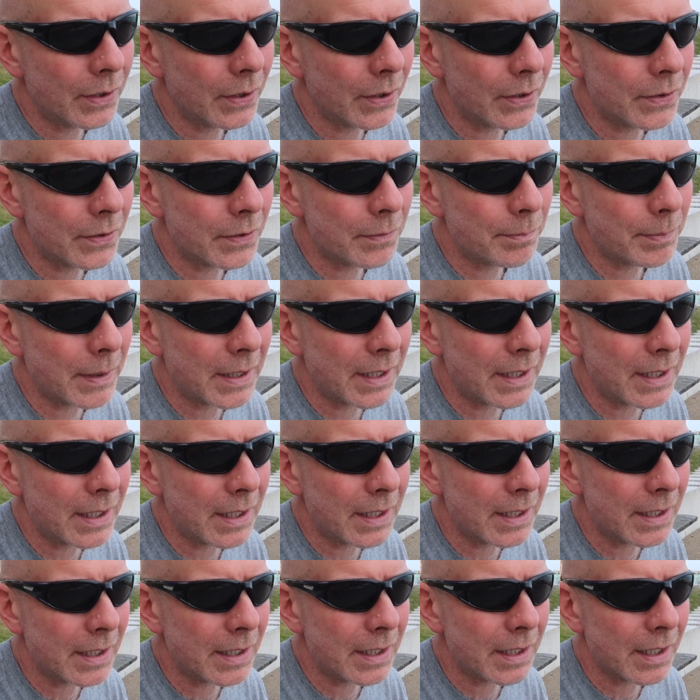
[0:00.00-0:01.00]
could
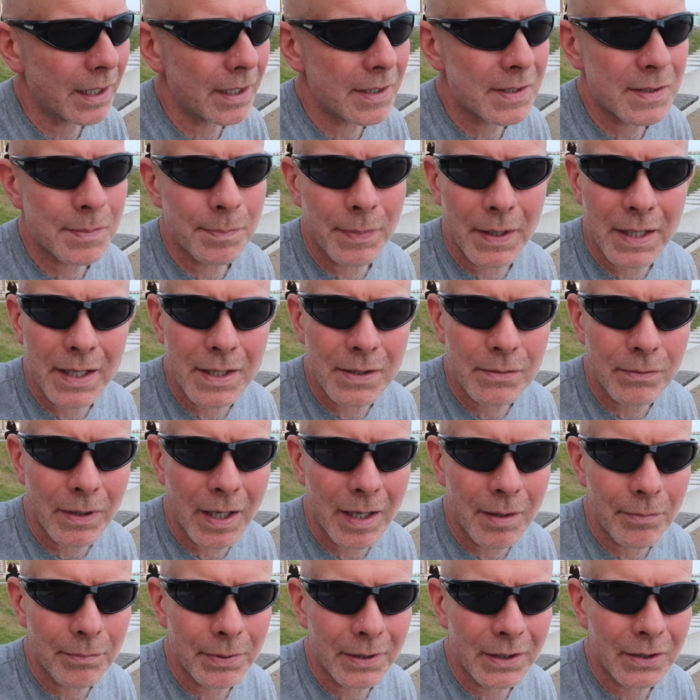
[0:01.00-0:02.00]
be a speed ramp.